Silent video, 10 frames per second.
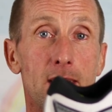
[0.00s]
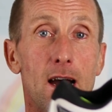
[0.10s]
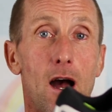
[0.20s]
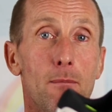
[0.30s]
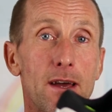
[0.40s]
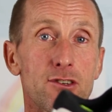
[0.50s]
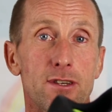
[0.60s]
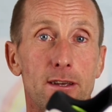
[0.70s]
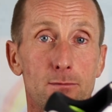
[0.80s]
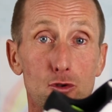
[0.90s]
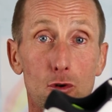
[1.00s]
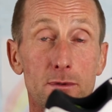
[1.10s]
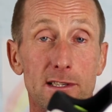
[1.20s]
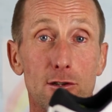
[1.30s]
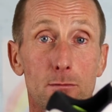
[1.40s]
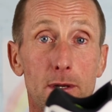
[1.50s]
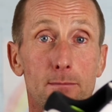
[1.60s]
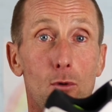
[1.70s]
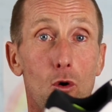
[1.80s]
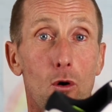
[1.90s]
actually absorbs a little
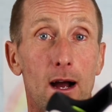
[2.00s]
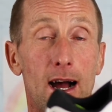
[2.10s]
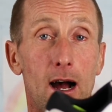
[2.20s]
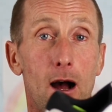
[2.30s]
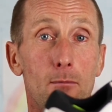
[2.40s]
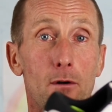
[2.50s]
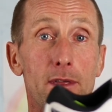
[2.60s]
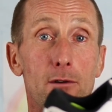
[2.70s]
bit more of